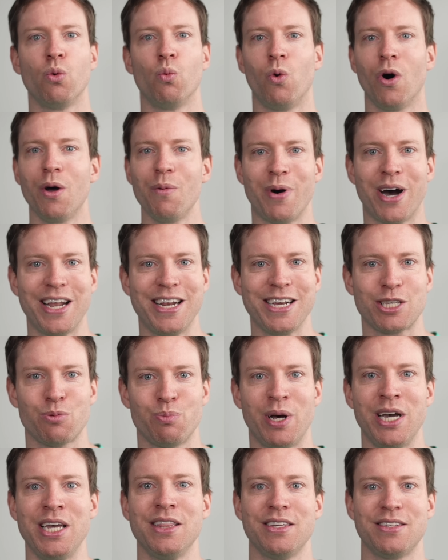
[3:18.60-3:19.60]
what might
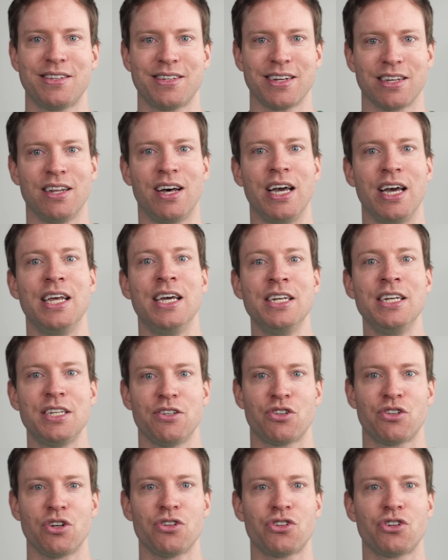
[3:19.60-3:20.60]
explain this decline in
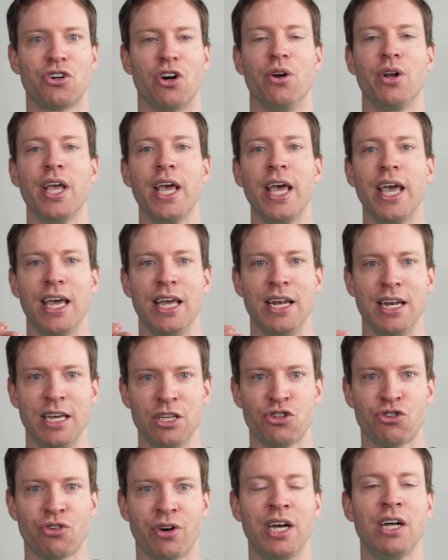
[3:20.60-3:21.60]
testosterone in
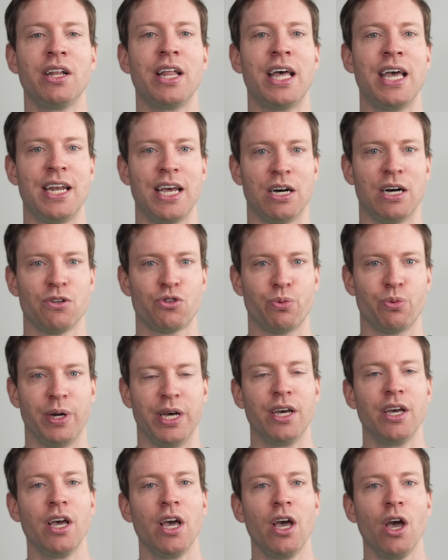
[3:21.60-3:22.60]
Israel and
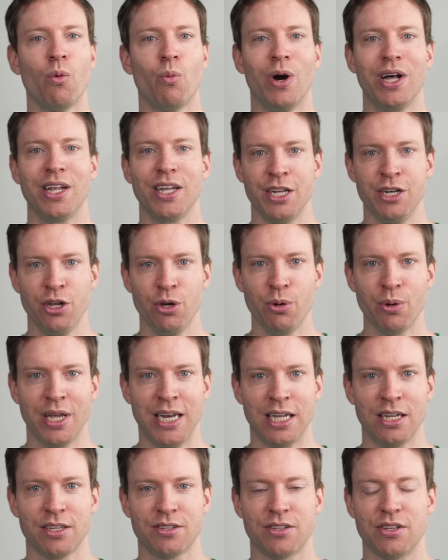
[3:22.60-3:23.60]
elsewhere? Well, a new
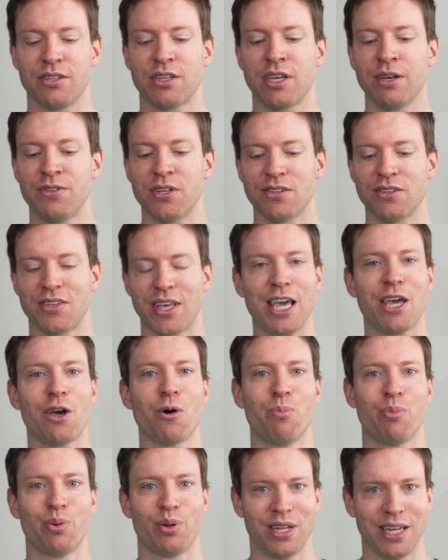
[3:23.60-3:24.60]
analysis gives us a
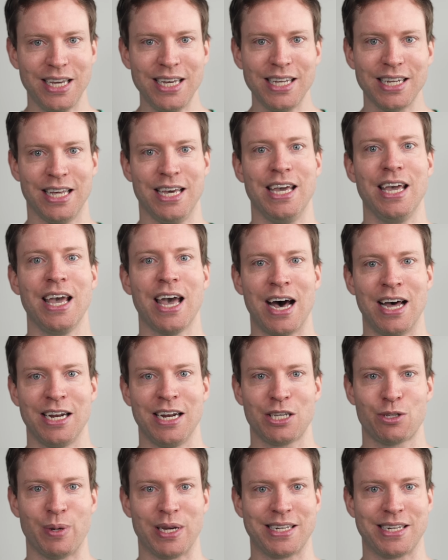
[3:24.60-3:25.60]
completely
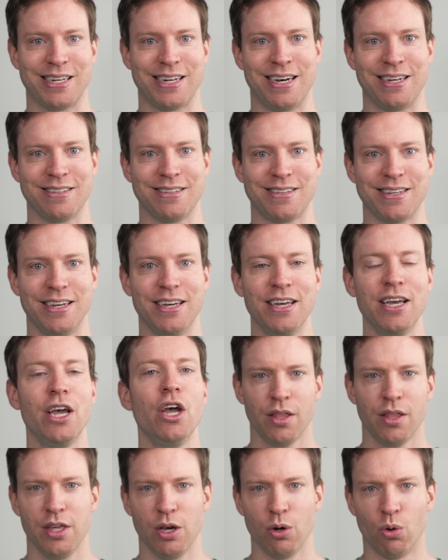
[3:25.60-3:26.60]
unexpected answer.
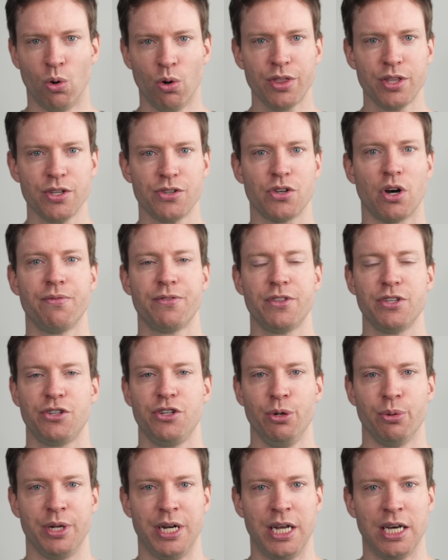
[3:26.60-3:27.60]
The authors of this
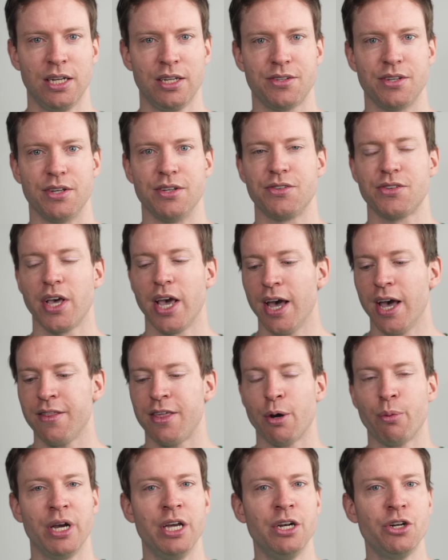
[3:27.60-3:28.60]
new analysis,
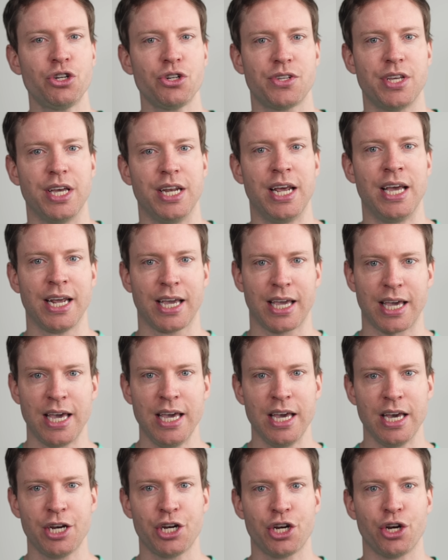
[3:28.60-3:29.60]
they were interested in a
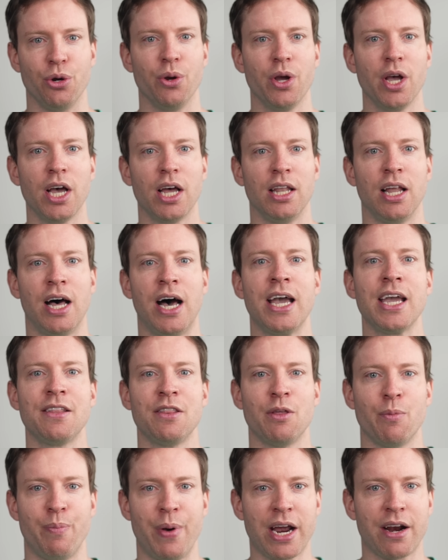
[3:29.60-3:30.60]
key issue lying
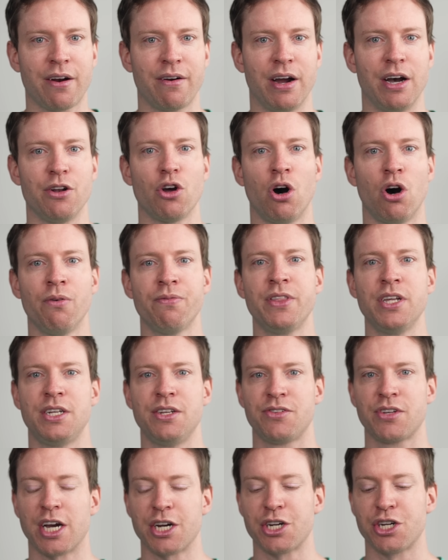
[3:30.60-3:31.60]
in the background of the
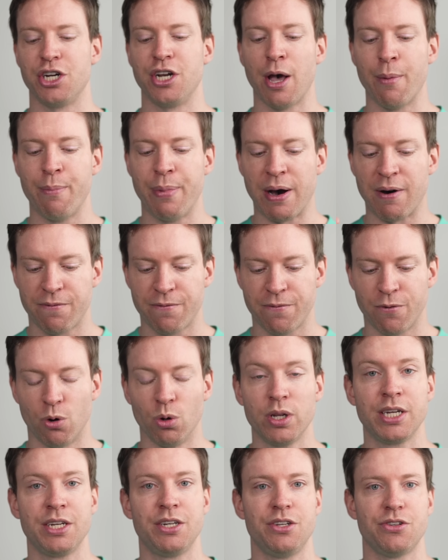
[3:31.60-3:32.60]
discussion about
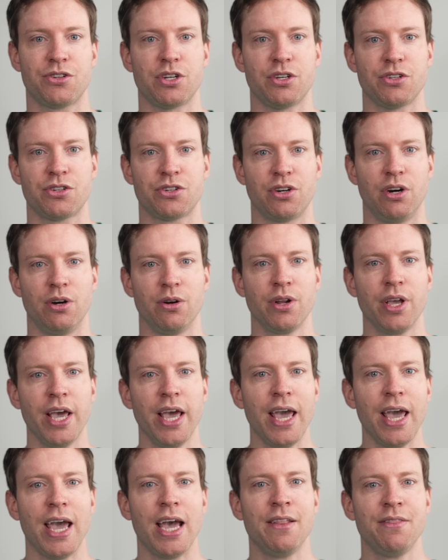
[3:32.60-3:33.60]
falling testosterone,
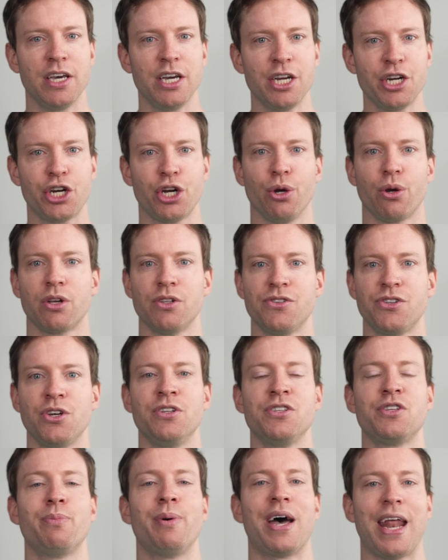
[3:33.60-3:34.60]
and the issue
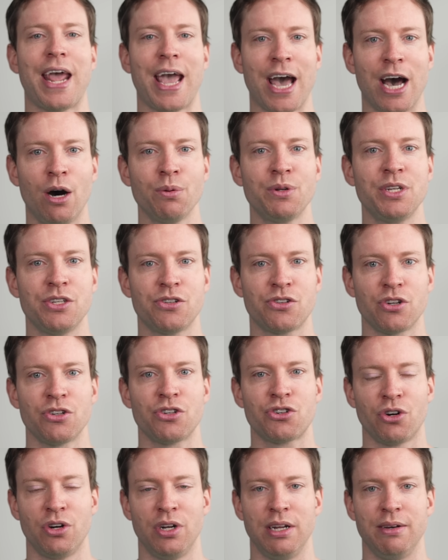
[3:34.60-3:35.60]
concerns about how
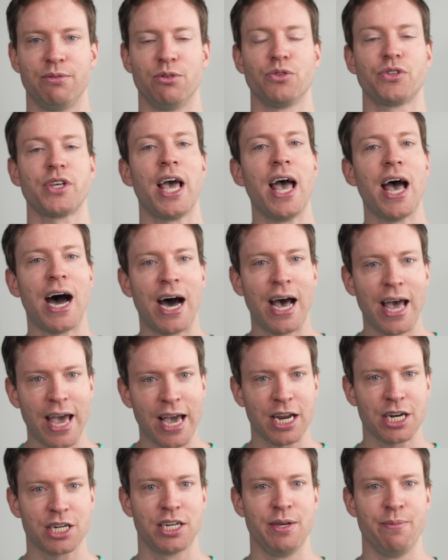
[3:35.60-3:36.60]
testosterone levels are
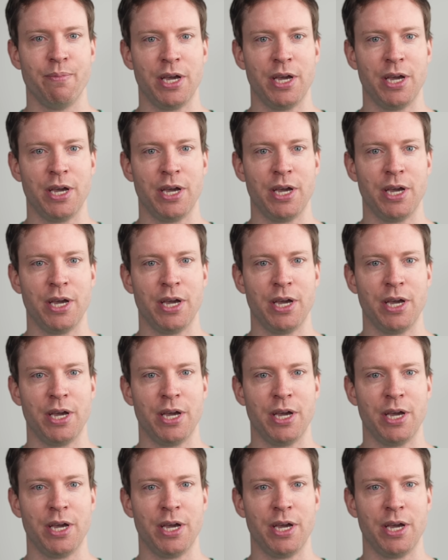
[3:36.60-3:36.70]
actually